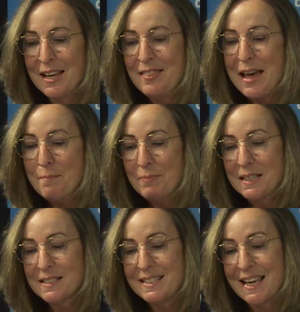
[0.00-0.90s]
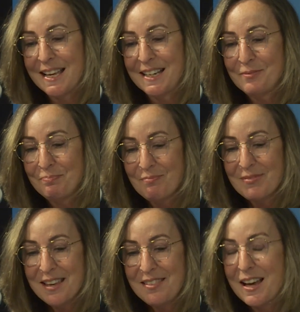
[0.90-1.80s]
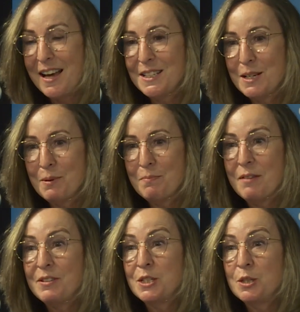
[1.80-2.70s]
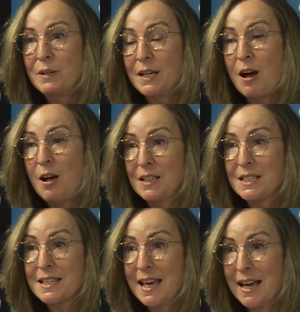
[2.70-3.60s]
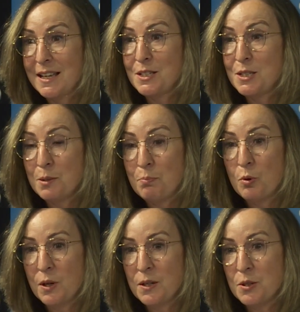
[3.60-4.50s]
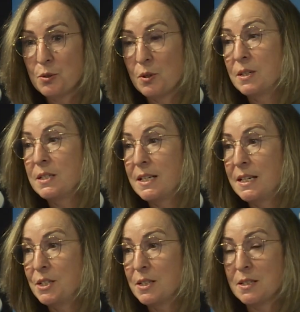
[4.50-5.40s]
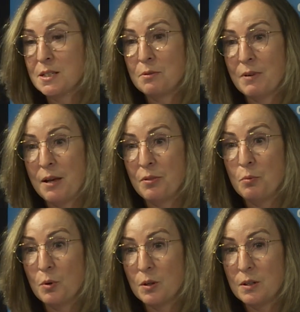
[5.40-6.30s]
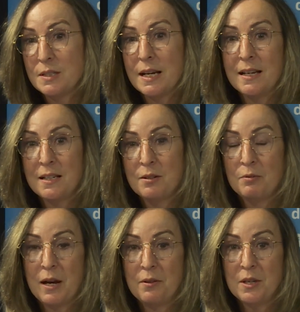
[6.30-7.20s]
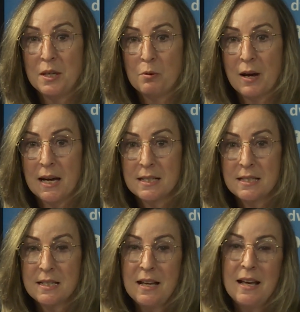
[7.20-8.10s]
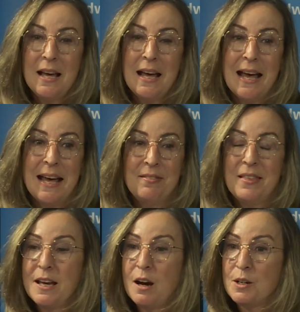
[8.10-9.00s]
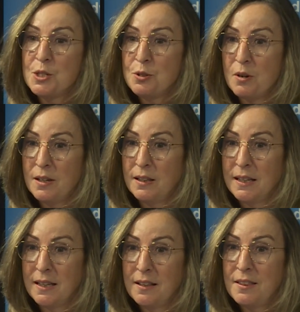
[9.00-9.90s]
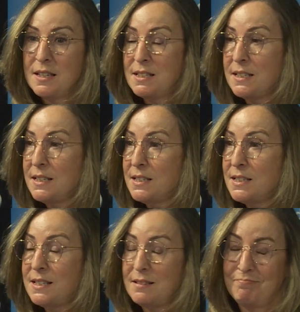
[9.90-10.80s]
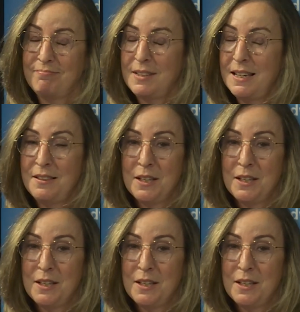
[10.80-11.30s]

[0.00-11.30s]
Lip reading: That being said, the IWMF is doing all it can to support news organizations around the world and around the US. And they are struggling. This is, in